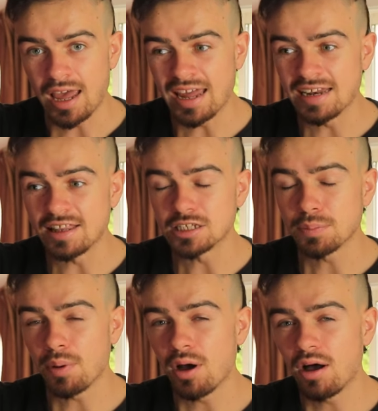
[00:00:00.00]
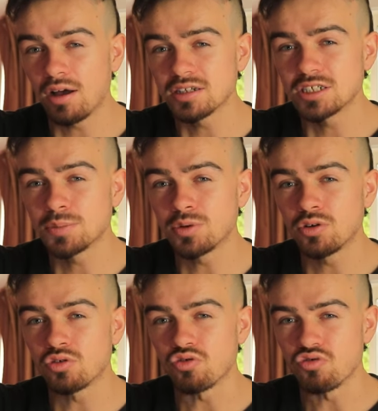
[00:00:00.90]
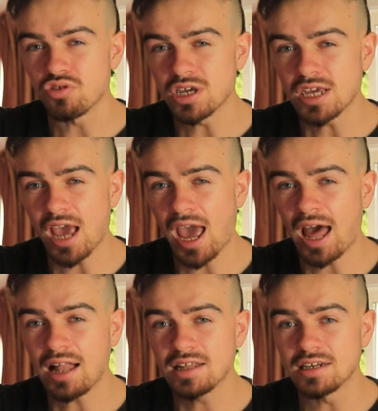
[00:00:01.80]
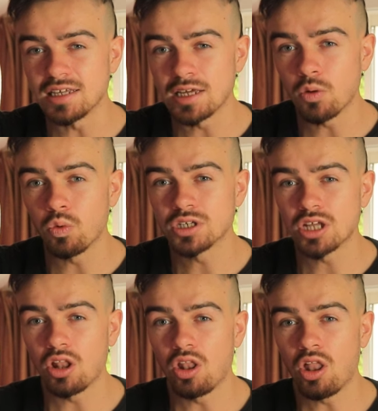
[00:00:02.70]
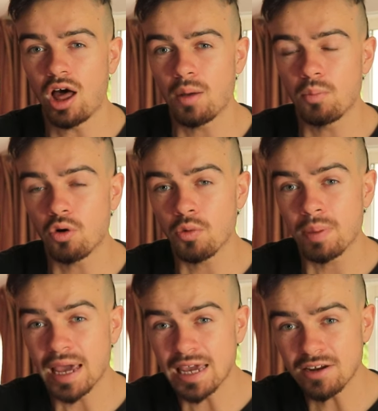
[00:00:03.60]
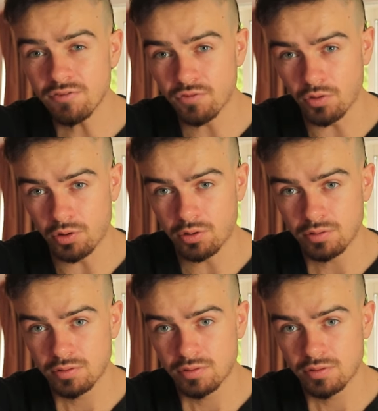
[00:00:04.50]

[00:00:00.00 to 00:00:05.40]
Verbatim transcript: and this possible reality was a lot more painful